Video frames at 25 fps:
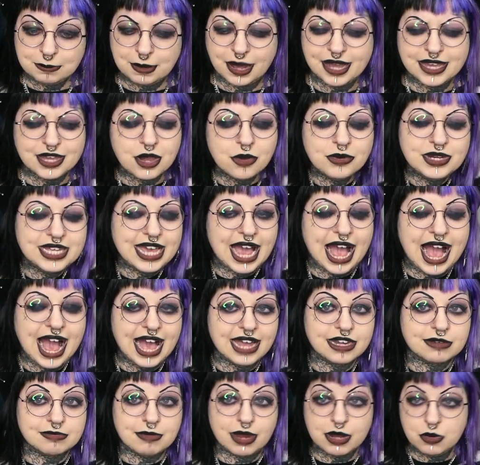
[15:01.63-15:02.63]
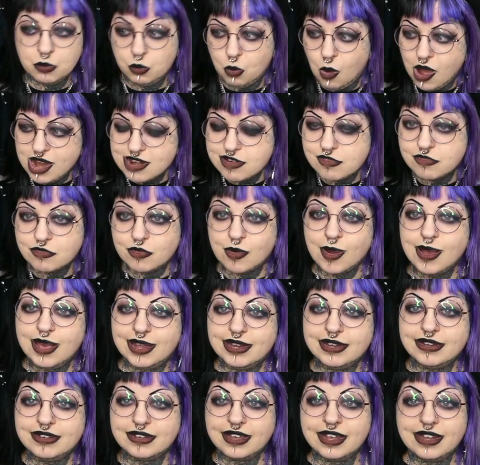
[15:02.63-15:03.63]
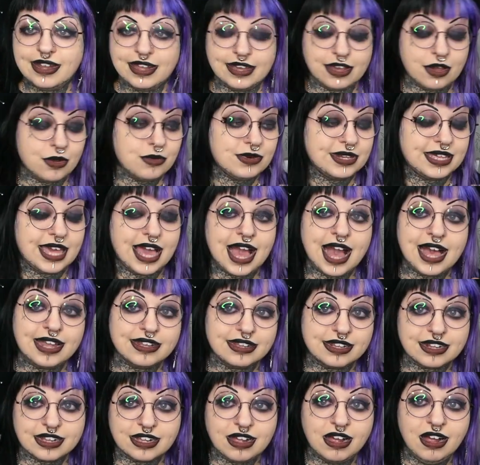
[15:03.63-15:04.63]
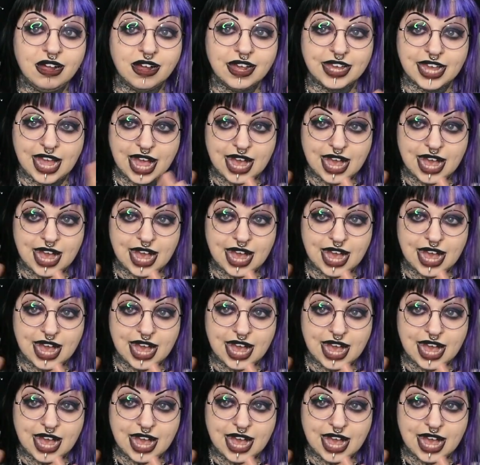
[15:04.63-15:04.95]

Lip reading: But I only had my one friend and I only had the guy. I